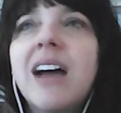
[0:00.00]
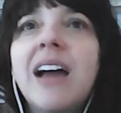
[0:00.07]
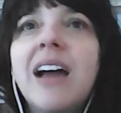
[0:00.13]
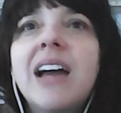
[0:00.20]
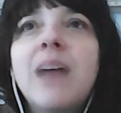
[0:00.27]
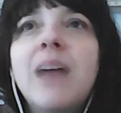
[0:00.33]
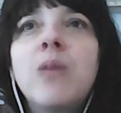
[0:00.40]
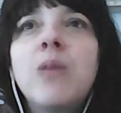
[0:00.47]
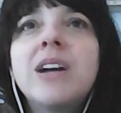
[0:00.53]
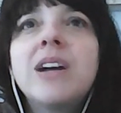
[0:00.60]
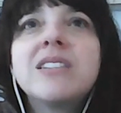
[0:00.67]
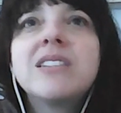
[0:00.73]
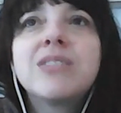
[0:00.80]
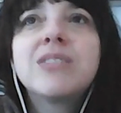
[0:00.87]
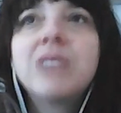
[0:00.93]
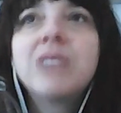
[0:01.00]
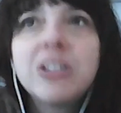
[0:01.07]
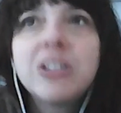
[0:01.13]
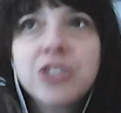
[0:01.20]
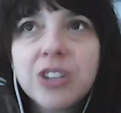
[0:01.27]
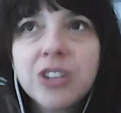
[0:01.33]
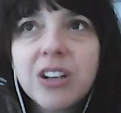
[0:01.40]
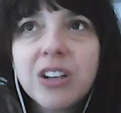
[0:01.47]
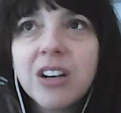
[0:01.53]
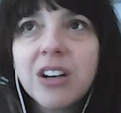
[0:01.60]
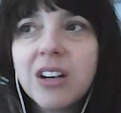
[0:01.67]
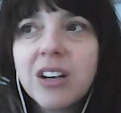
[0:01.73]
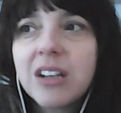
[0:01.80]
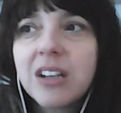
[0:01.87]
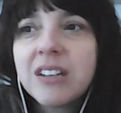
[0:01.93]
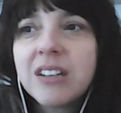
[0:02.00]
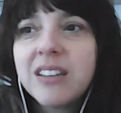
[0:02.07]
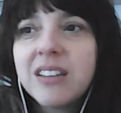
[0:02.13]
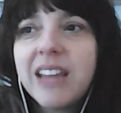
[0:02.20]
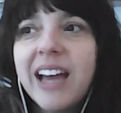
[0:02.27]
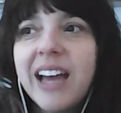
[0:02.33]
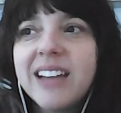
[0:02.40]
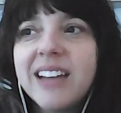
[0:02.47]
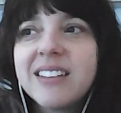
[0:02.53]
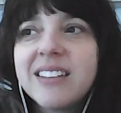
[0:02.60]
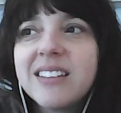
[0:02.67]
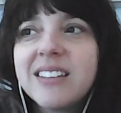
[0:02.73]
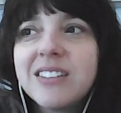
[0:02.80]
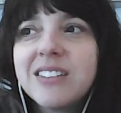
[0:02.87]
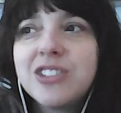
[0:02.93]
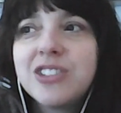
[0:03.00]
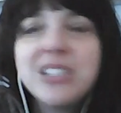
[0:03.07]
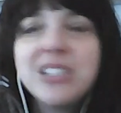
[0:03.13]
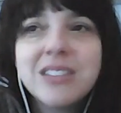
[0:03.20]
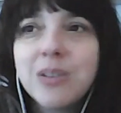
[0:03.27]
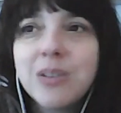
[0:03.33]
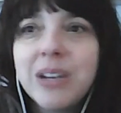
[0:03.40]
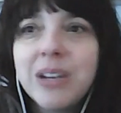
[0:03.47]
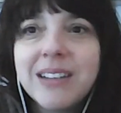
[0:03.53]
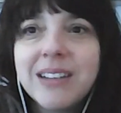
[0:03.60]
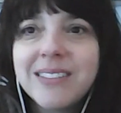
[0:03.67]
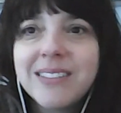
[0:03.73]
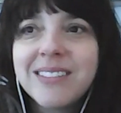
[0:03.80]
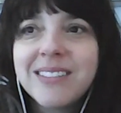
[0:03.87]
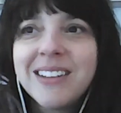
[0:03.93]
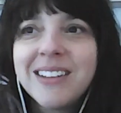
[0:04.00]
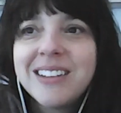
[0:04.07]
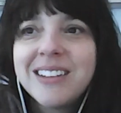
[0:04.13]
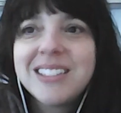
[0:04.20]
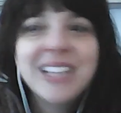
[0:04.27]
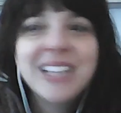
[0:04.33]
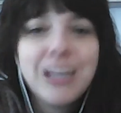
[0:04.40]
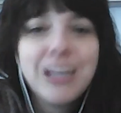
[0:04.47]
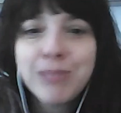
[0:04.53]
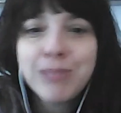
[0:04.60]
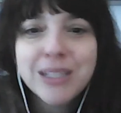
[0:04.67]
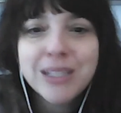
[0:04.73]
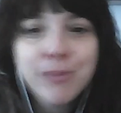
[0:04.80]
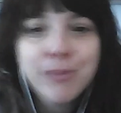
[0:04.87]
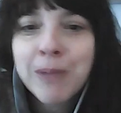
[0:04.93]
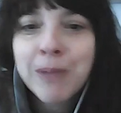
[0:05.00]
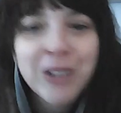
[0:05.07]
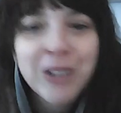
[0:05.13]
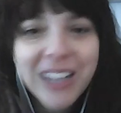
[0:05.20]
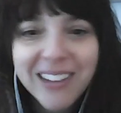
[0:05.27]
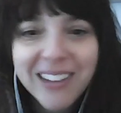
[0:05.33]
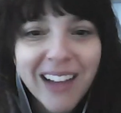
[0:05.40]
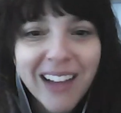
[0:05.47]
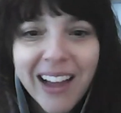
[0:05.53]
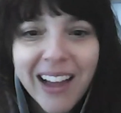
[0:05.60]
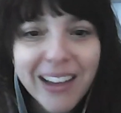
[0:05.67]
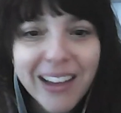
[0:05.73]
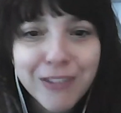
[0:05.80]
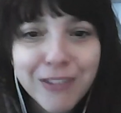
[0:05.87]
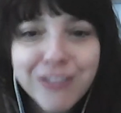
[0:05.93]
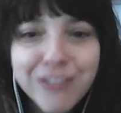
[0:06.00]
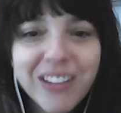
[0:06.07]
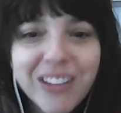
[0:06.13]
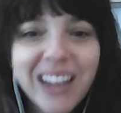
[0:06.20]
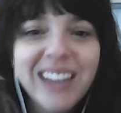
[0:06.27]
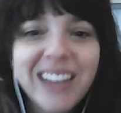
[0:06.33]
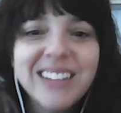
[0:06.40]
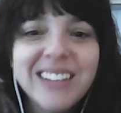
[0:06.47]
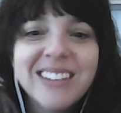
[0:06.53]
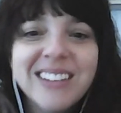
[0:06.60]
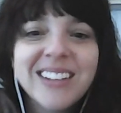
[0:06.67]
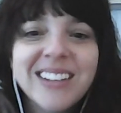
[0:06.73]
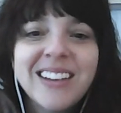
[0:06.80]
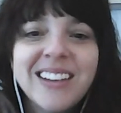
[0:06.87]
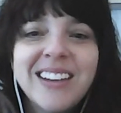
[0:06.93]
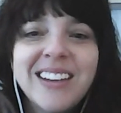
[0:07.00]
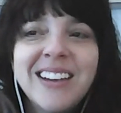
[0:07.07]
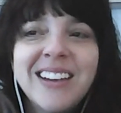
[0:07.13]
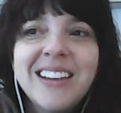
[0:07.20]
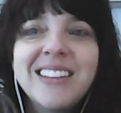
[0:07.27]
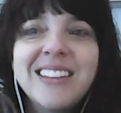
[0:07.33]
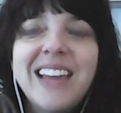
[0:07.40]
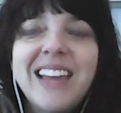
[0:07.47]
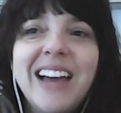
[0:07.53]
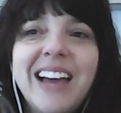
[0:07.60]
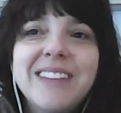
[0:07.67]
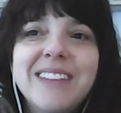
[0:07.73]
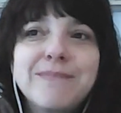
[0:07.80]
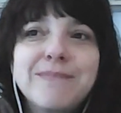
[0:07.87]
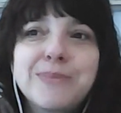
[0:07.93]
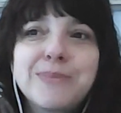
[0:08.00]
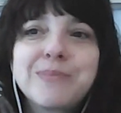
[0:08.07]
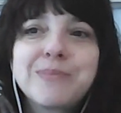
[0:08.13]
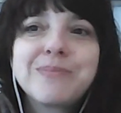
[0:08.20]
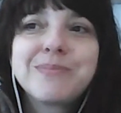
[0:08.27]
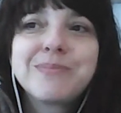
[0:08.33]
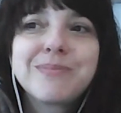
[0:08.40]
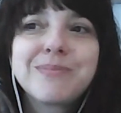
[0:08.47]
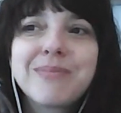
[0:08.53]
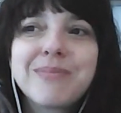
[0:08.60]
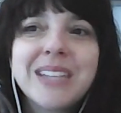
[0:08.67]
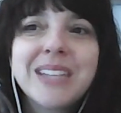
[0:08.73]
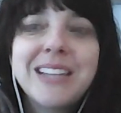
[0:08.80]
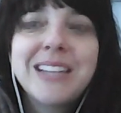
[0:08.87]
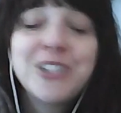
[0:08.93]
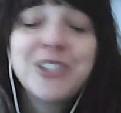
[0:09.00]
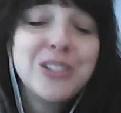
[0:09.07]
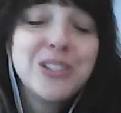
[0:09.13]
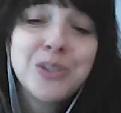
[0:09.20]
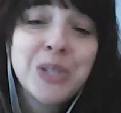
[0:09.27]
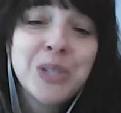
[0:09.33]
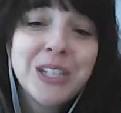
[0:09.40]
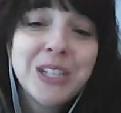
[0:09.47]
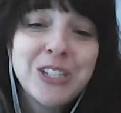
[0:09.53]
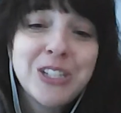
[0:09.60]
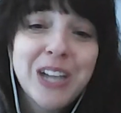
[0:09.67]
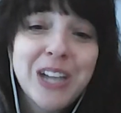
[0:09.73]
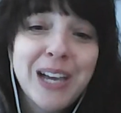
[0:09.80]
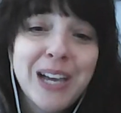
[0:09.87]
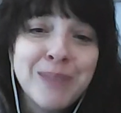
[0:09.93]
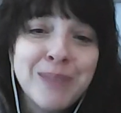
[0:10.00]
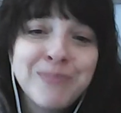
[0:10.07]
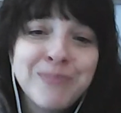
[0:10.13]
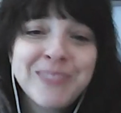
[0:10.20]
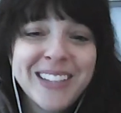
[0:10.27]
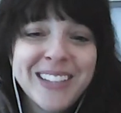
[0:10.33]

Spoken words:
I want to reassure her that she's going to keep his memory alive and that she's doing a good job.